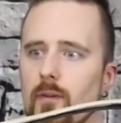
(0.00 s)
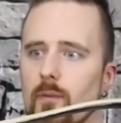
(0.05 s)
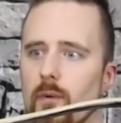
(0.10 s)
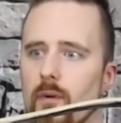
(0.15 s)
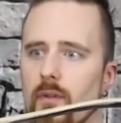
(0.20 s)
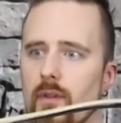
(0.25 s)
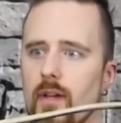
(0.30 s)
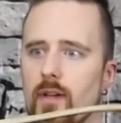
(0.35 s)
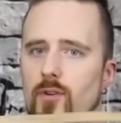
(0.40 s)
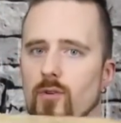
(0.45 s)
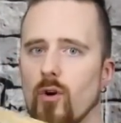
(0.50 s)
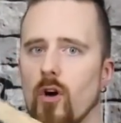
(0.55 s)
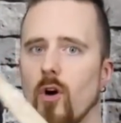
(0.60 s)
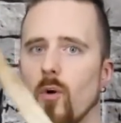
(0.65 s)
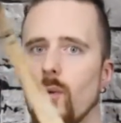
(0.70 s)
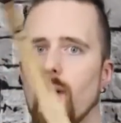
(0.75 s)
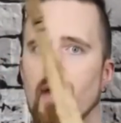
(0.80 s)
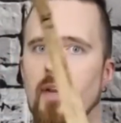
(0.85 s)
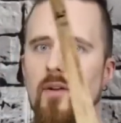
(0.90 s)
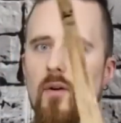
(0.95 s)
with a
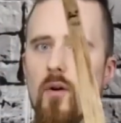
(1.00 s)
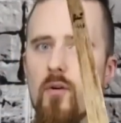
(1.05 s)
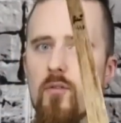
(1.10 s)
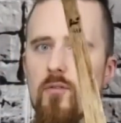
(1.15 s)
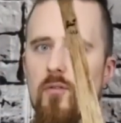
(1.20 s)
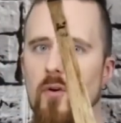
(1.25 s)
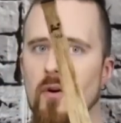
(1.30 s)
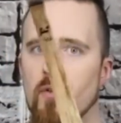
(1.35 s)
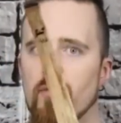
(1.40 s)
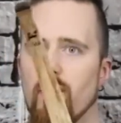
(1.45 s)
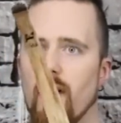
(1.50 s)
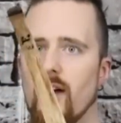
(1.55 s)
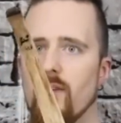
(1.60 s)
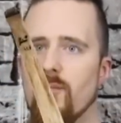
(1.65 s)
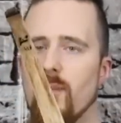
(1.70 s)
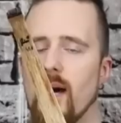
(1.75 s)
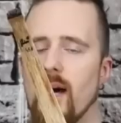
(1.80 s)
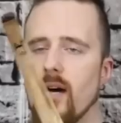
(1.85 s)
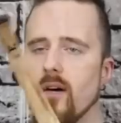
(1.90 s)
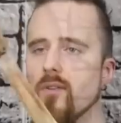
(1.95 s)
draw weight of
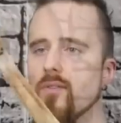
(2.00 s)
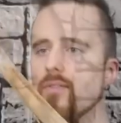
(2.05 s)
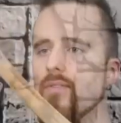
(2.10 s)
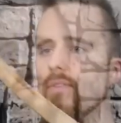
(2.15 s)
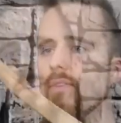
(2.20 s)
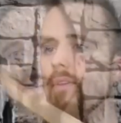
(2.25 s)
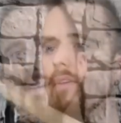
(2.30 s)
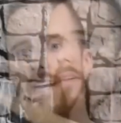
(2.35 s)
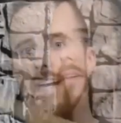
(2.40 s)
45 pounds.